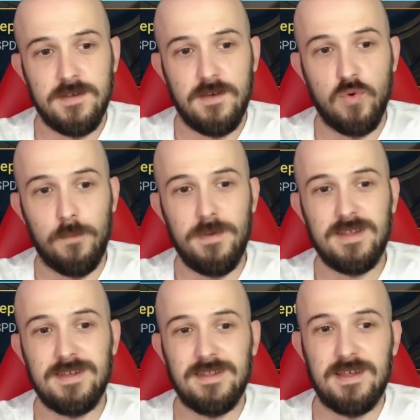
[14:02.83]
if you're
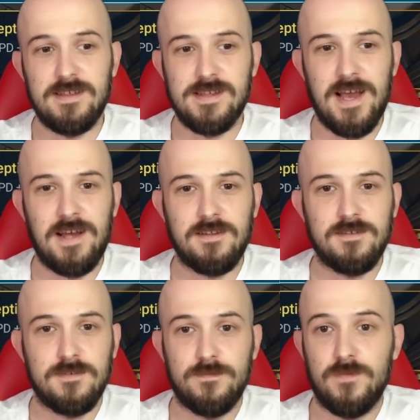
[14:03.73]
missing these stats,
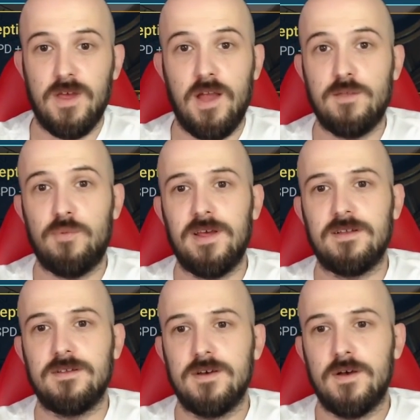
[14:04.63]
it's
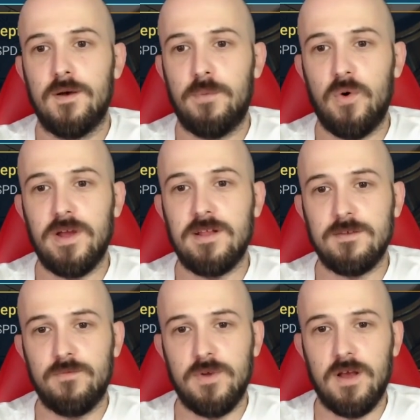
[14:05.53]
brilliant. But it's
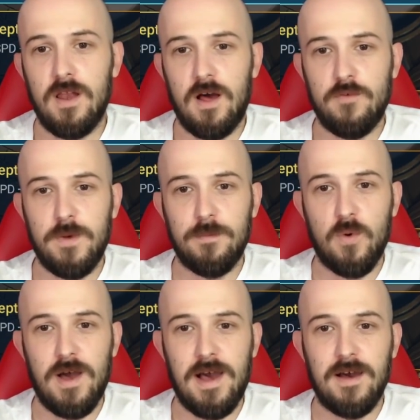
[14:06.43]
something a lot of people
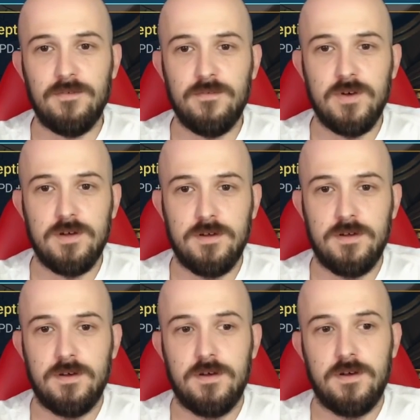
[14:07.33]
have
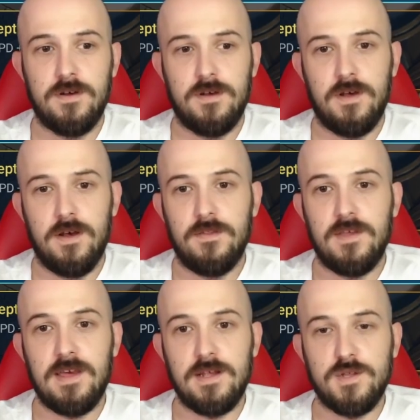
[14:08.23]
the
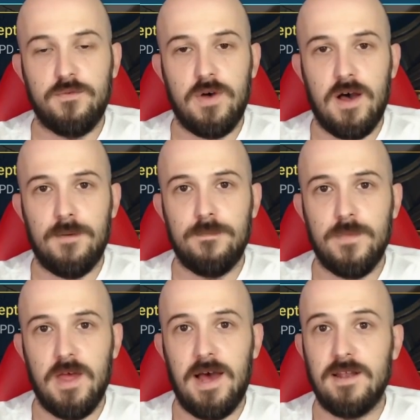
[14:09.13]
kit to farm
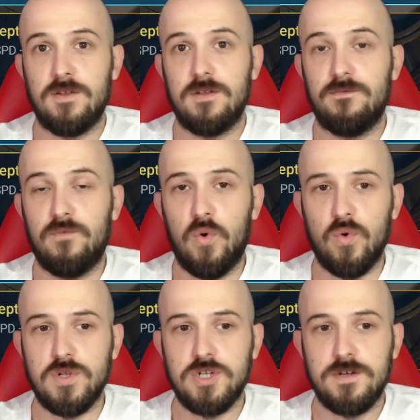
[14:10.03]
and
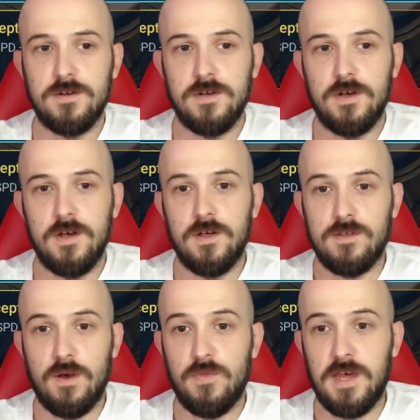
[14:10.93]
forge.
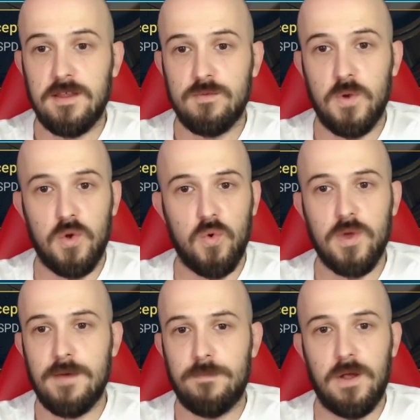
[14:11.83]
So this will all
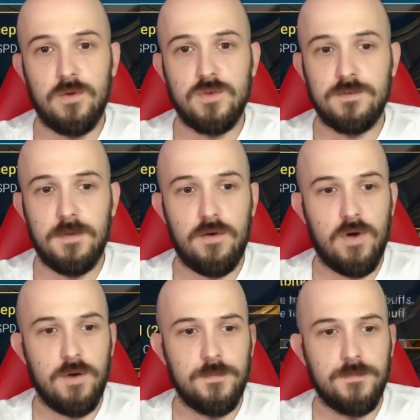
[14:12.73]
get blown tomorrow,